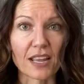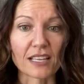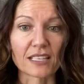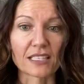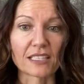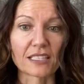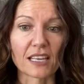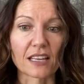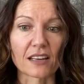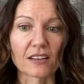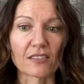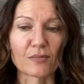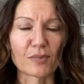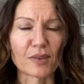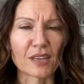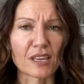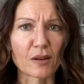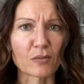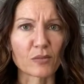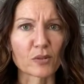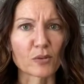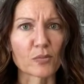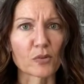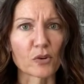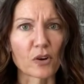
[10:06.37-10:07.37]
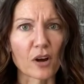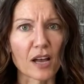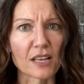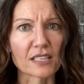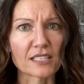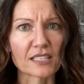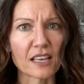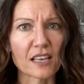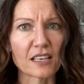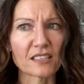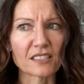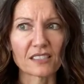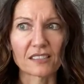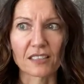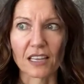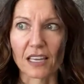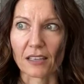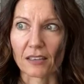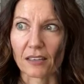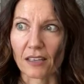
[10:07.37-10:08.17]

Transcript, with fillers: Instead of being able to process and like,